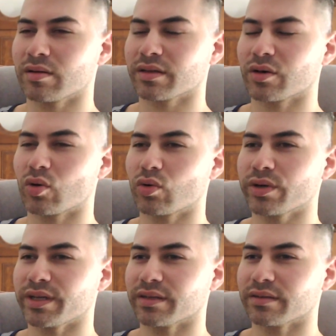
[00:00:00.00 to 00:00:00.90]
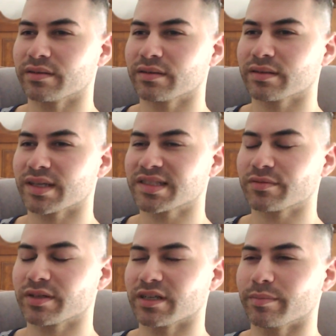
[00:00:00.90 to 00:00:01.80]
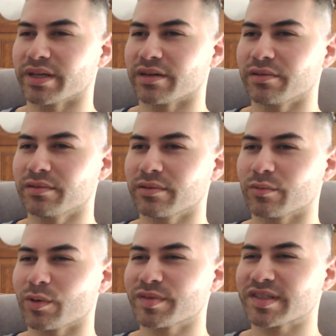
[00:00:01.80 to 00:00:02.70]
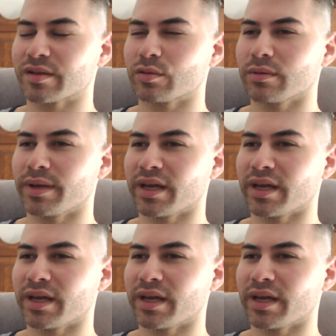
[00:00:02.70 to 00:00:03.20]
oh, the coin. That's ringing a bell. What was that all